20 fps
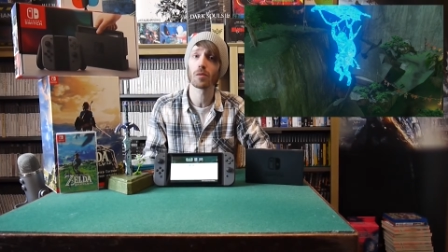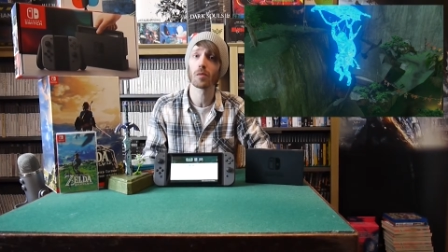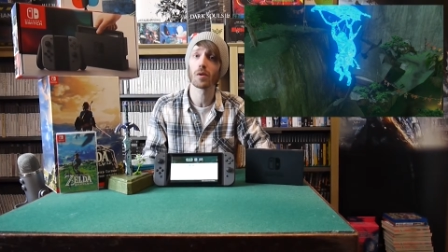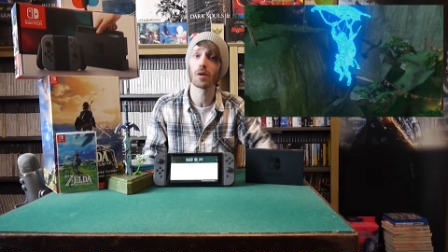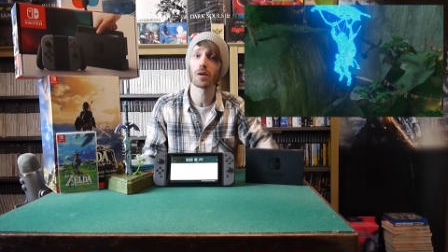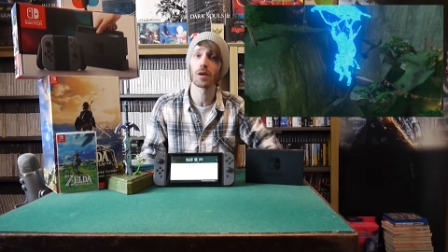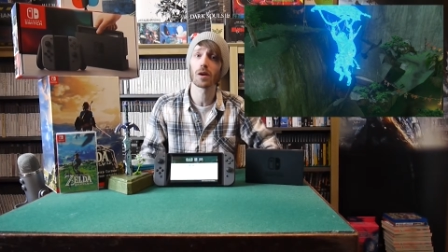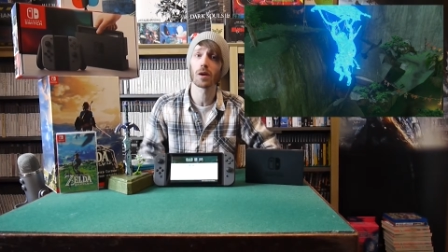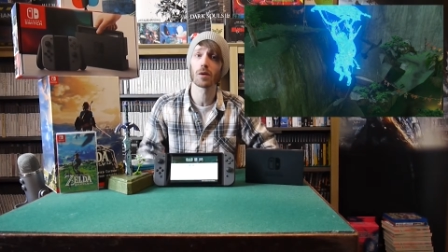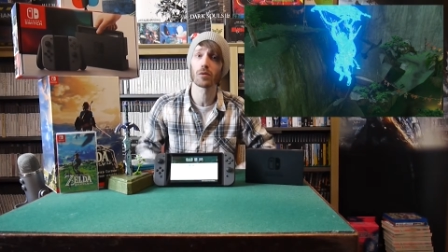
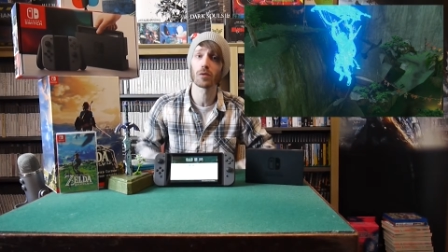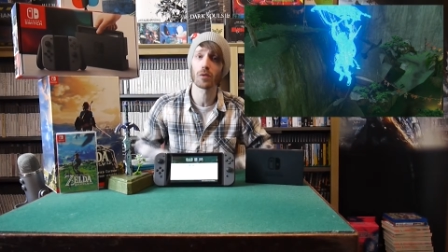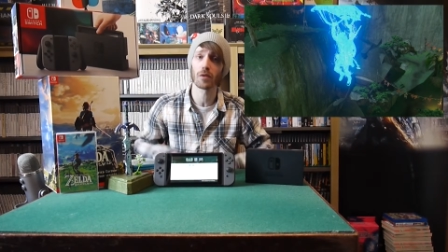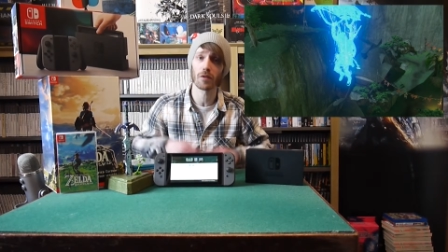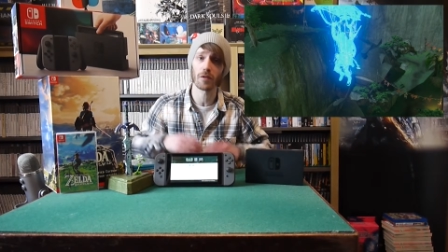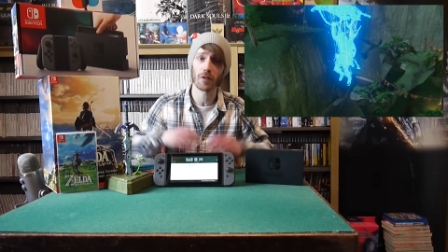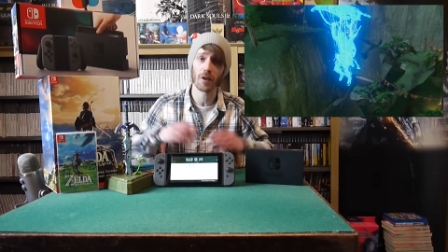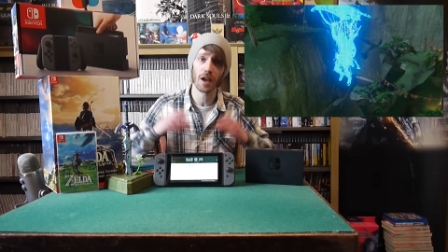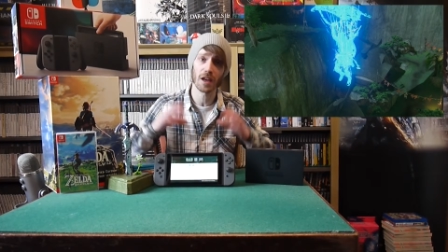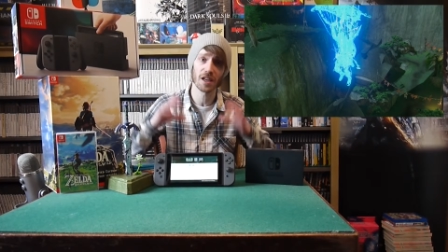one comes
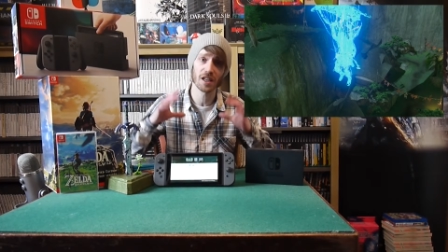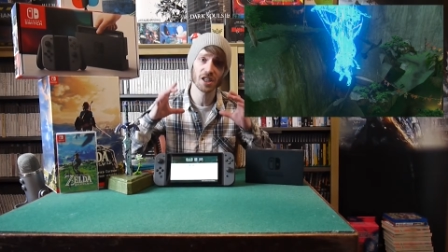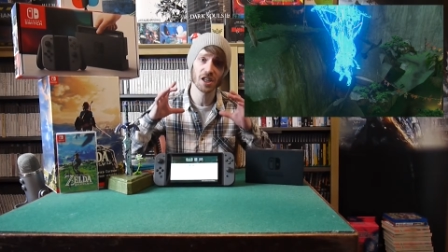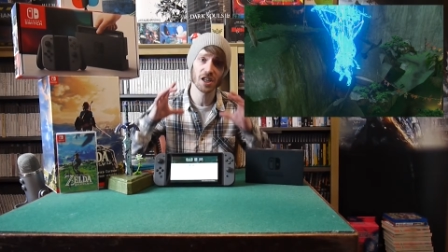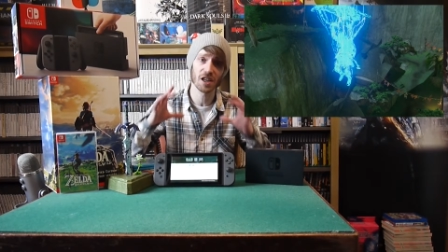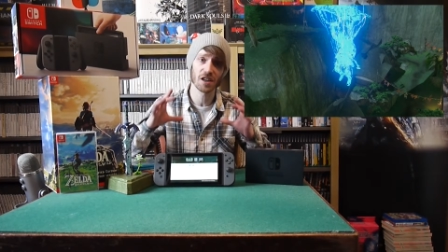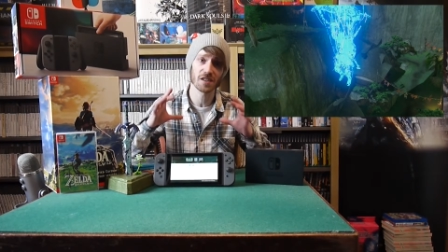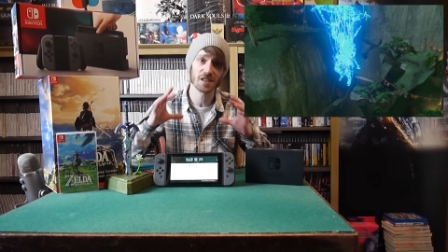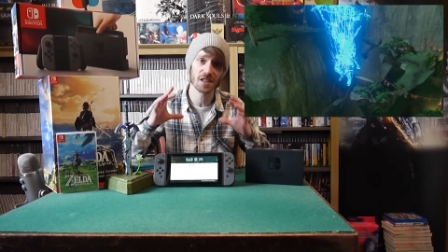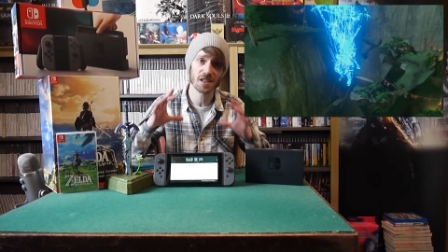with a
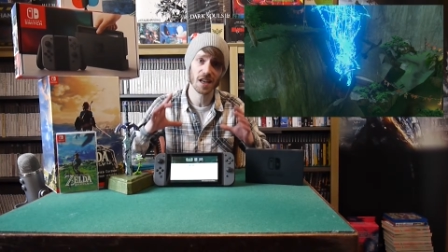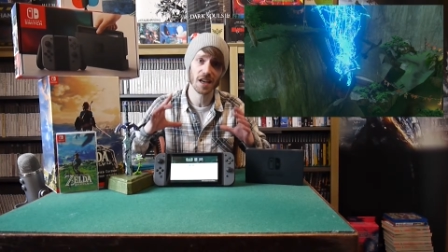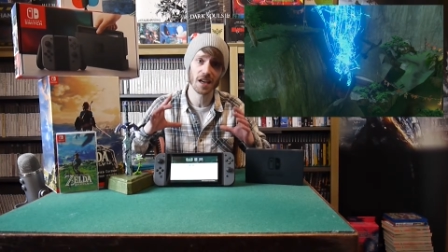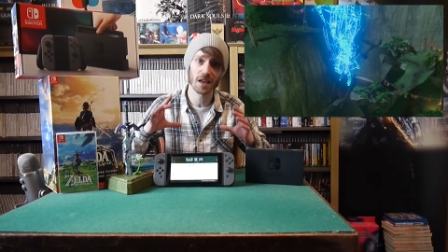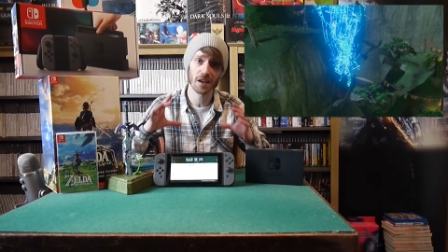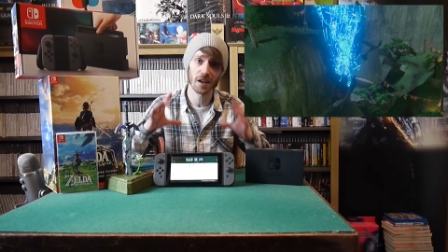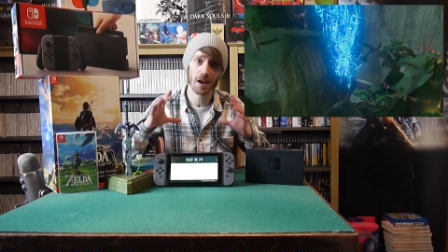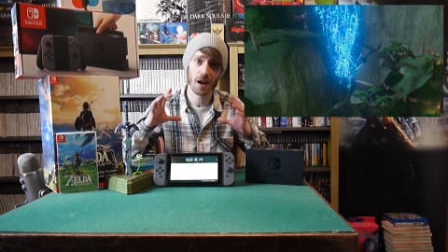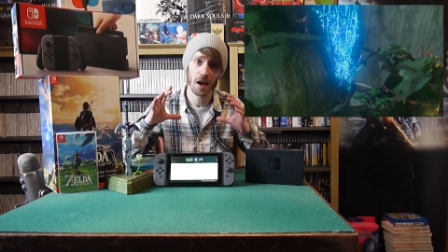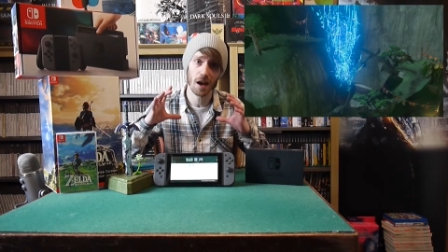Sheikah
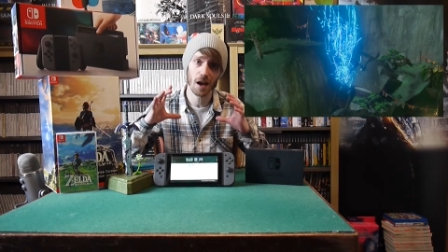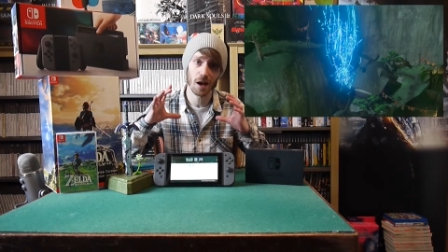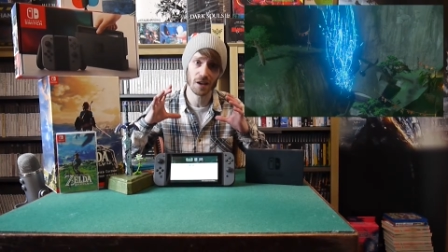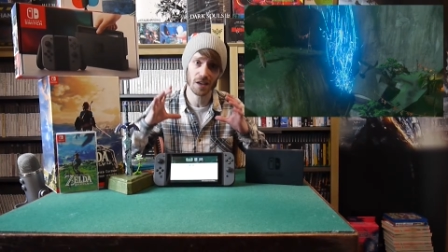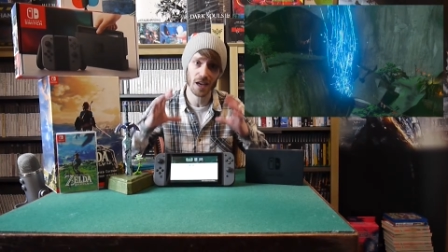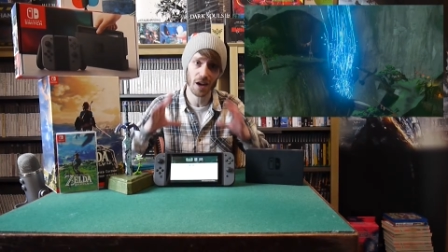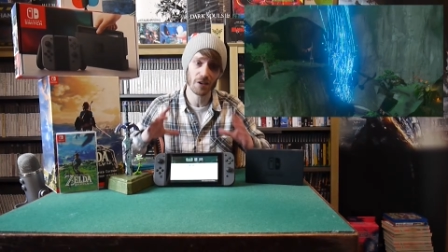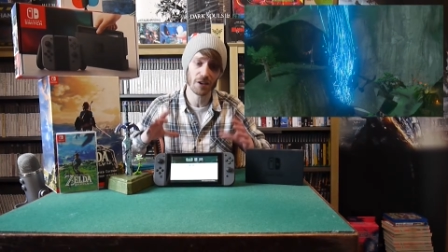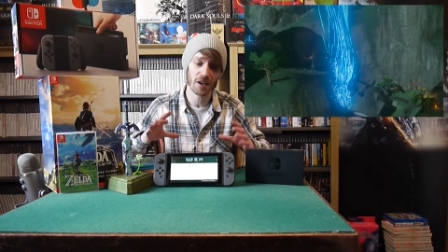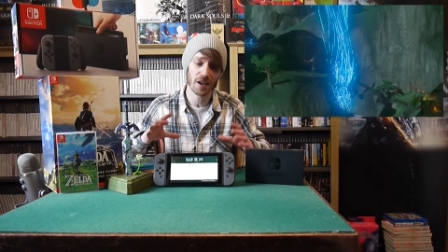Slate
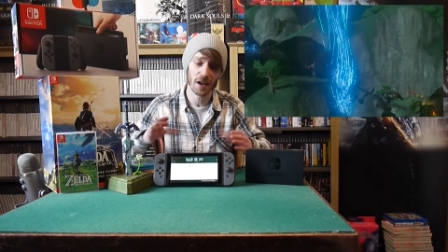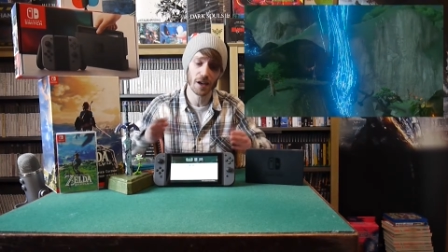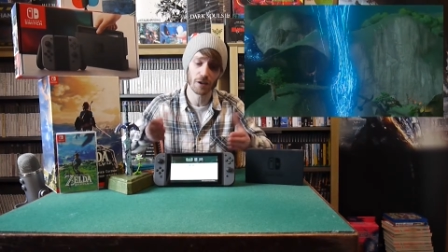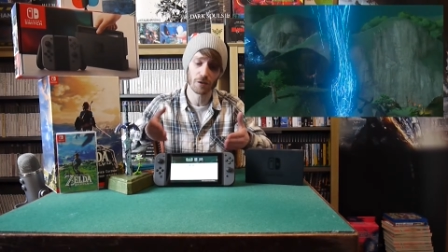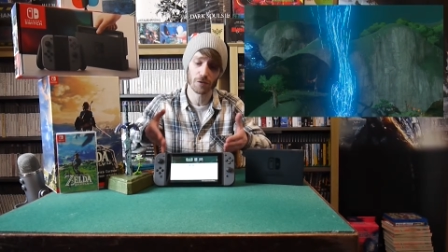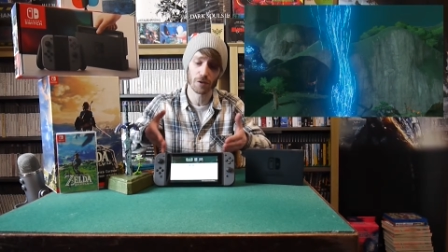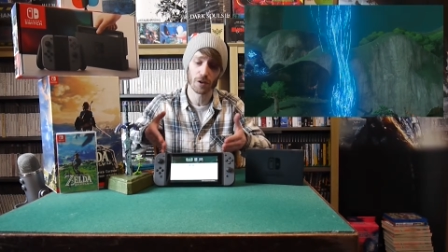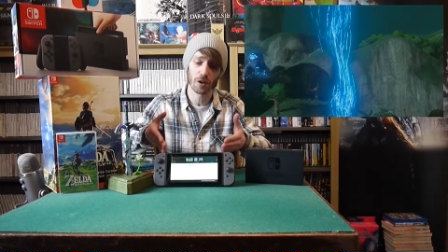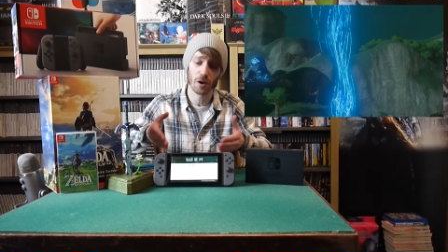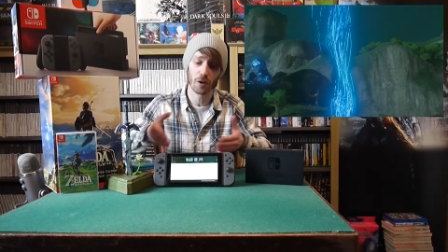carry case
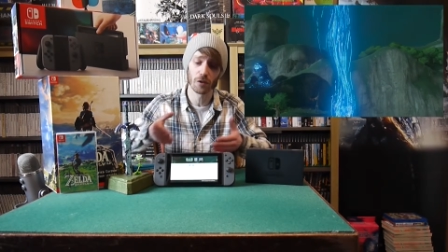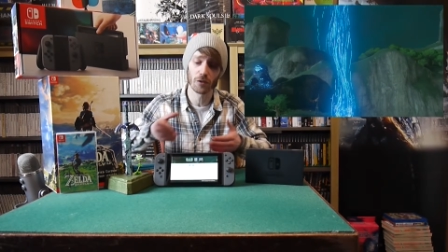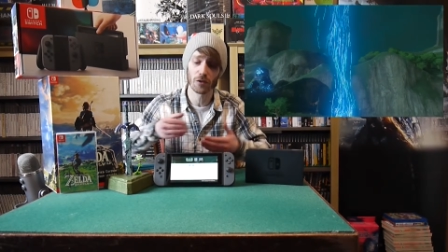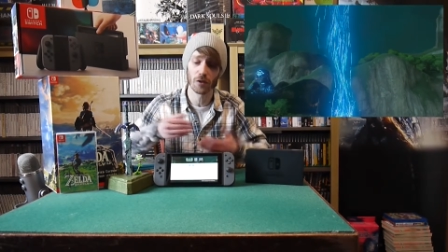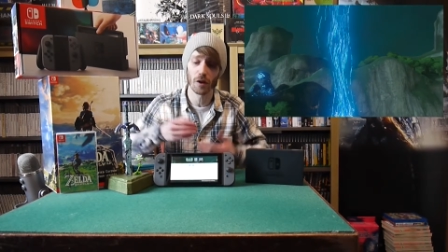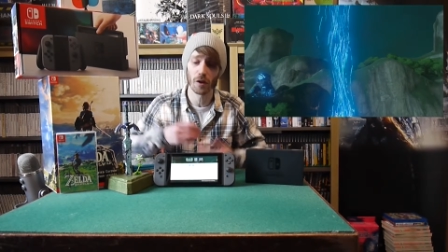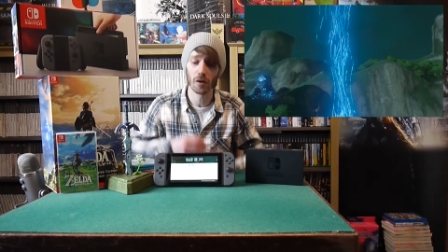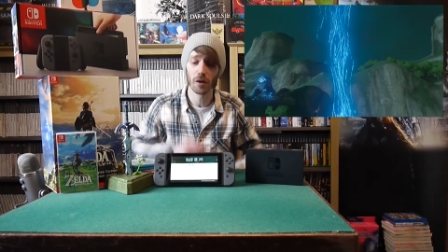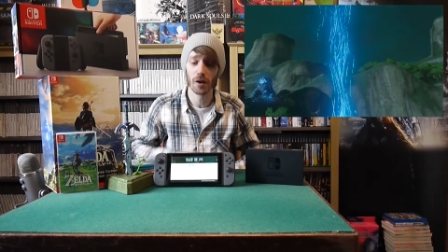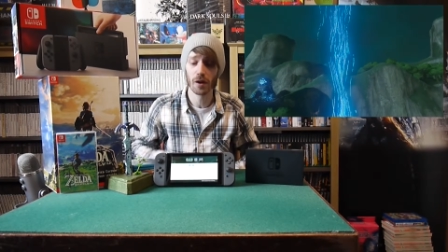for the
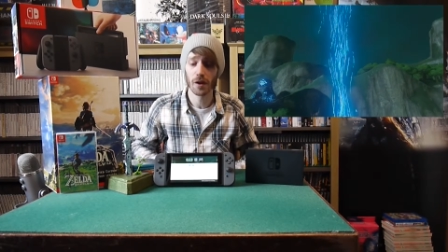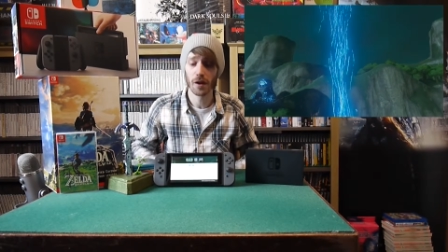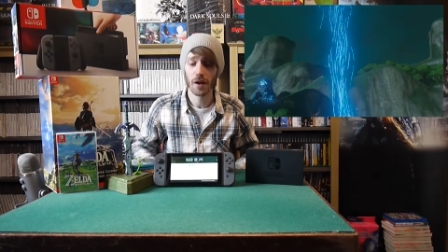console.